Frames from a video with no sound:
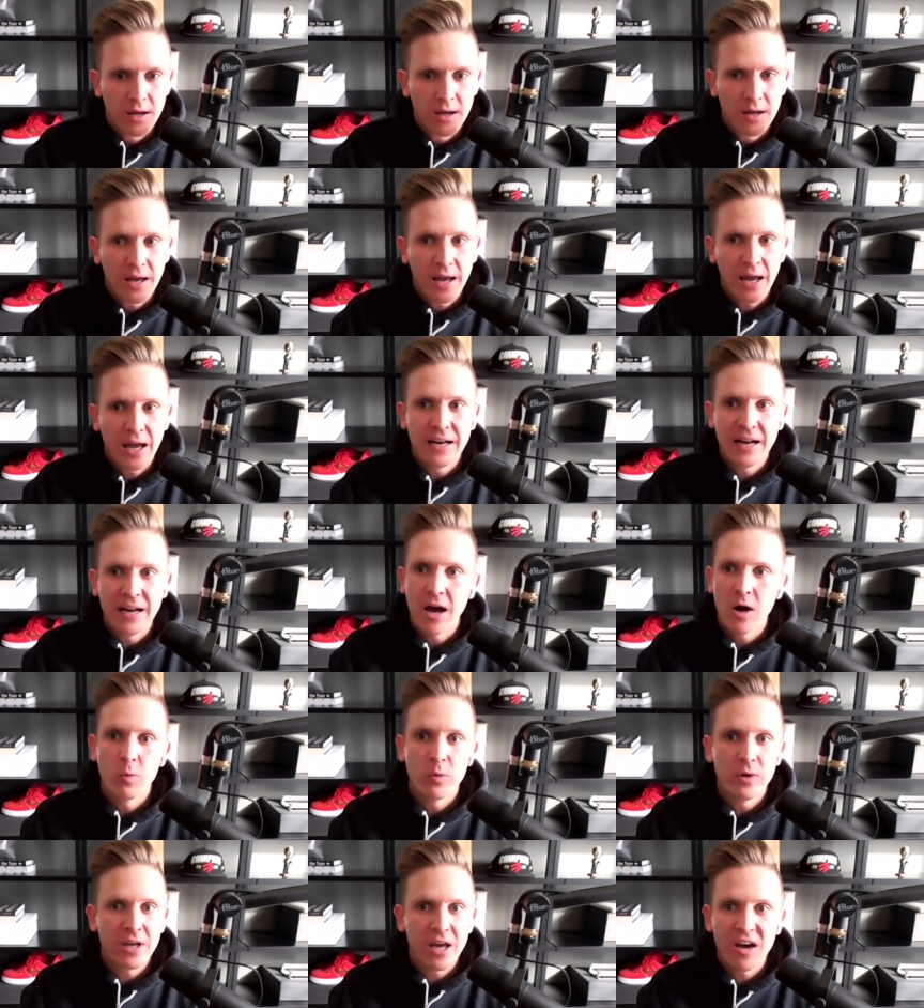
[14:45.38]
and
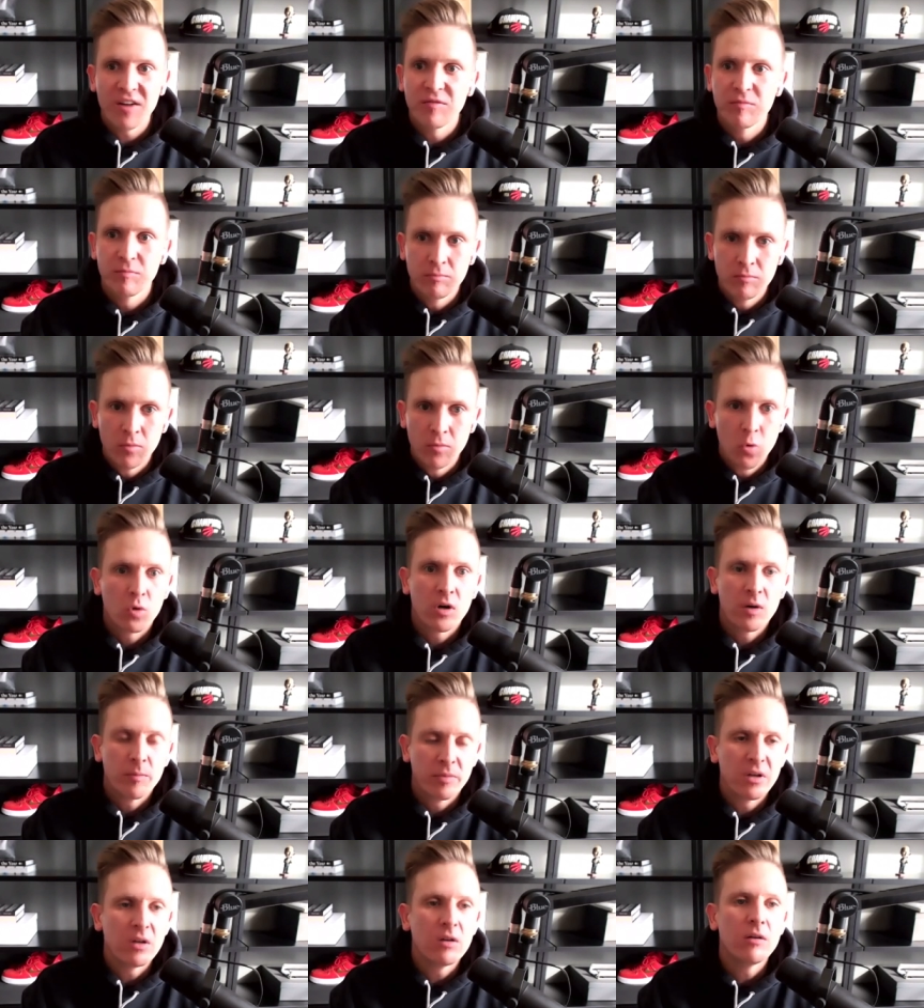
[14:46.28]
how we have more
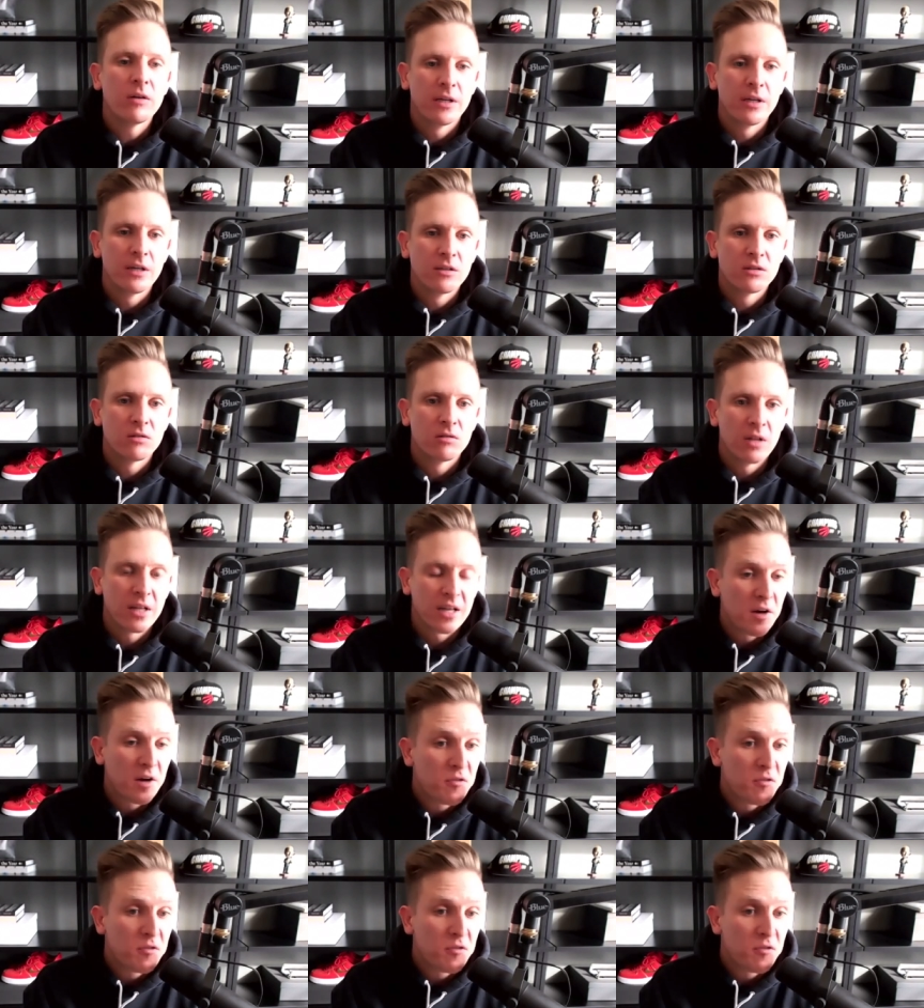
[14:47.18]
ability to like